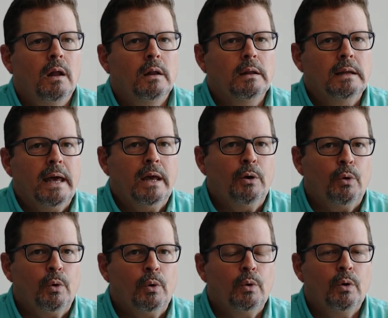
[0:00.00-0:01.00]

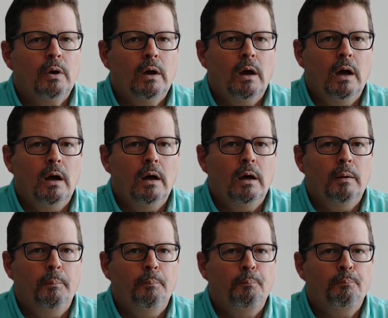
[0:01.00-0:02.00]
Later, I